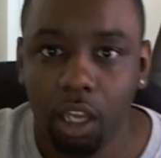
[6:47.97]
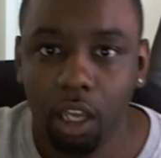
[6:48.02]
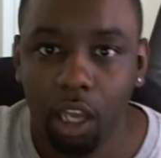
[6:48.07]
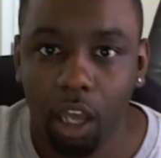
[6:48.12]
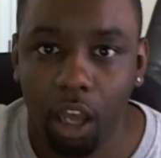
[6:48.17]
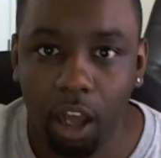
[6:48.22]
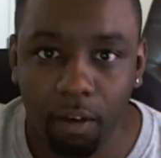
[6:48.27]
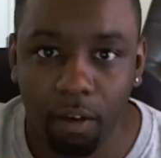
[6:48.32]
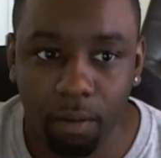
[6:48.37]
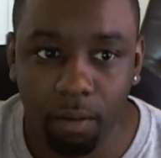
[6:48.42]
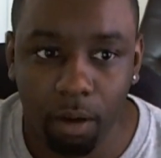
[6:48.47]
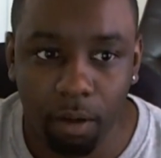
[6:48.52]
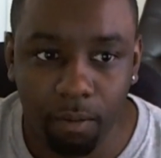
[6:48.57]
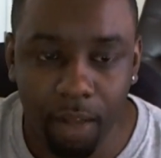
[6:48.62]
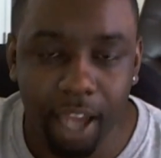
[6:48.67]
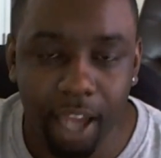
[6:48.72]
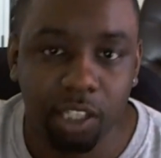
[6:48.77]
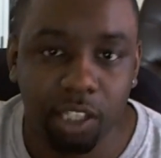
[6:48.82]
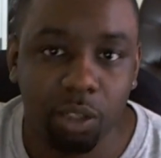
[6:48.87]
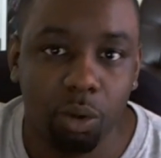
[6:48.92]
of
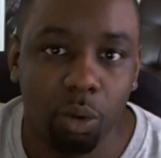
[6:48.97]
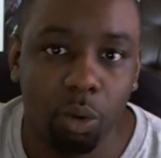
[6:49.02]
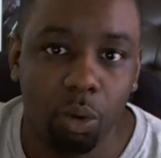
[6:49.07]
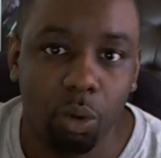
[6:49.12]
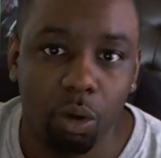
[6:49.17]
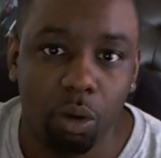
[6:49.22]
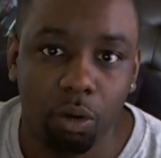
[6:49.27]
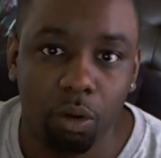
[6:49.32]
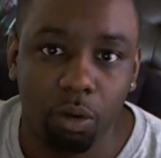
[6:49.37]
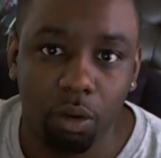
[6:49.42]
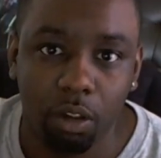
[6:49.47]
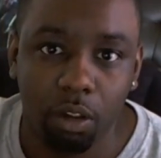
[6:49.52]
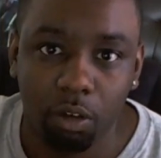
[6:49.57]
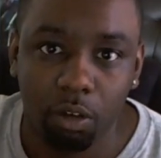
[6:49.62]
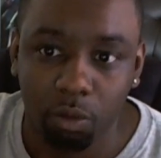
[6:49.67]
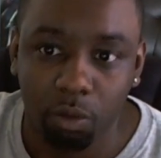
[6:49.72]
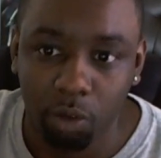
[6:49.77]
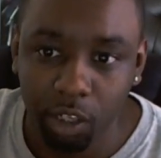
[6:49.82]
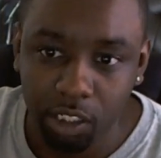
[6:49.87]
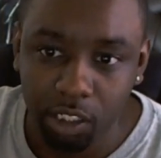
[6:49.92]
actual
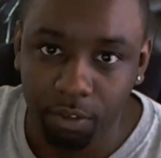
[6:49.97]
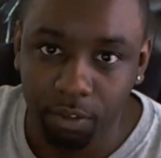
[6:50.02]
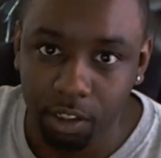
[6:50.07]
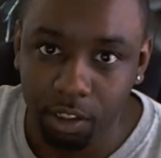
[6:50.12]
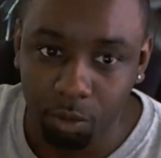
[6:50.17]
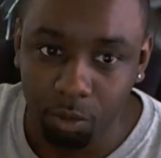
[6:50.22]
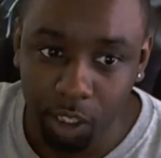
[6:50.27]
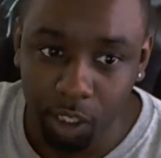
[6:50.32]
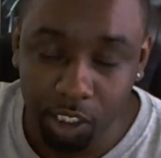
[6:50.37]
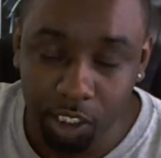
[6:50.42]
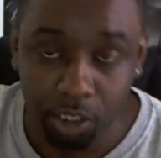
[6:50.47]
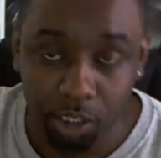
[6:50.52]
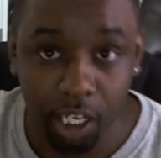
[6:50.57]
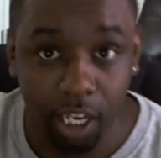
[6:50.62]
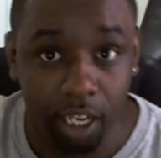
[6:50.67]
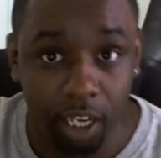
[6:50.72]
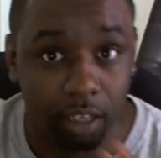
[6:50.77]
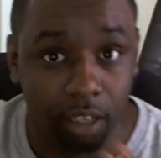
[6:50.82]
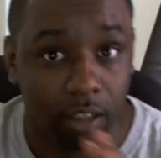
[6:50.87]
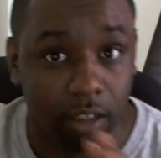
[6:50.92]
research
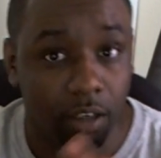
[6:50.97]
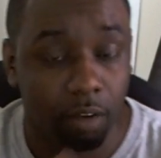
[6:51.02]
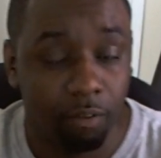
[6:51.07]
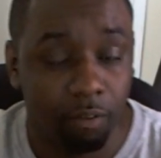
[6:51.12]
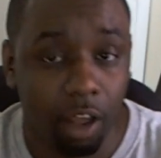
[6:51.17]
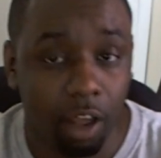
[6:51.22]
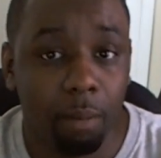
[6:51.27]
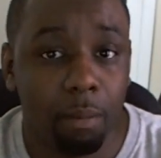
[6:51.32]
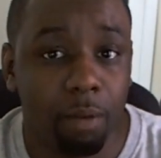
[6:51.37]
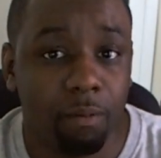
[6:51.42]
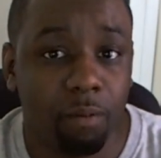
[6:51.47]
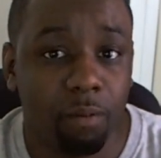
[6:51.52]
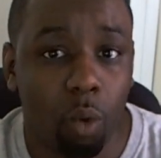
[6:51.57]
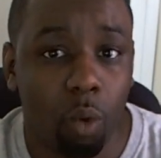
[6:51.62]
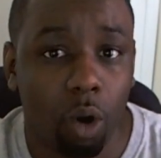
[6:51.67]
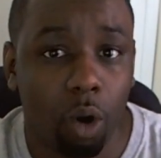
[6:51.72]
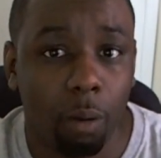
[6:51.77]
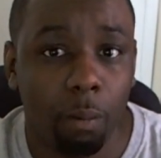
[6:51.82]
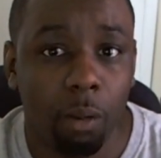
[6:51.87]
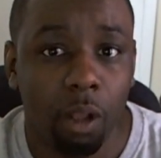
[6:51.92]
and development
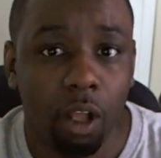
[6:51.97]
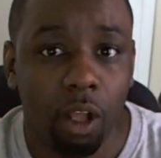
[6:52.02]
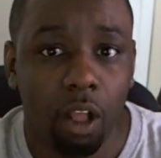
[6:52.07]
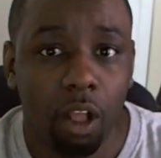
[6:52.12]
for them.